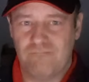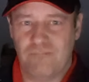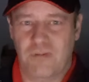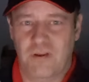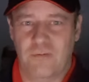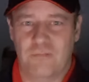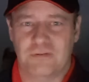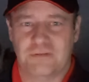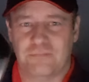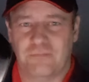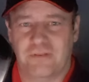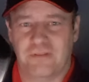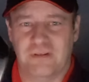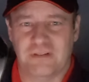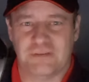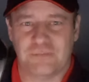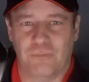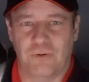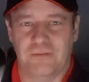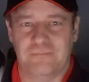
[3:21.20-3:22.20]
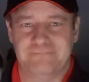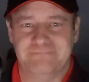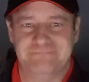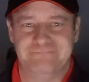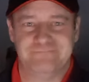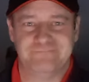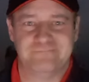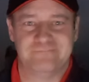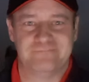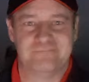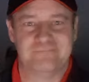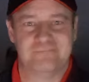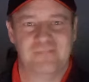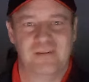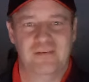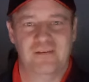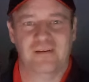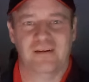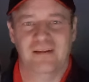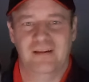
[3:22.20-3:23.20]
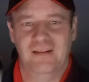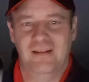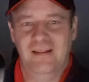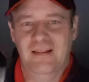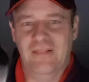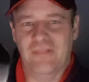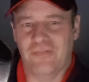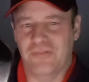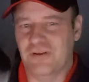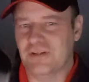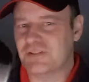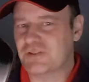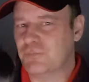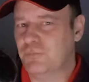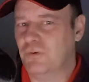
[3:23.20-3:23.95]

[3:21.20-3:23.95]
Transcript: It was with this one. This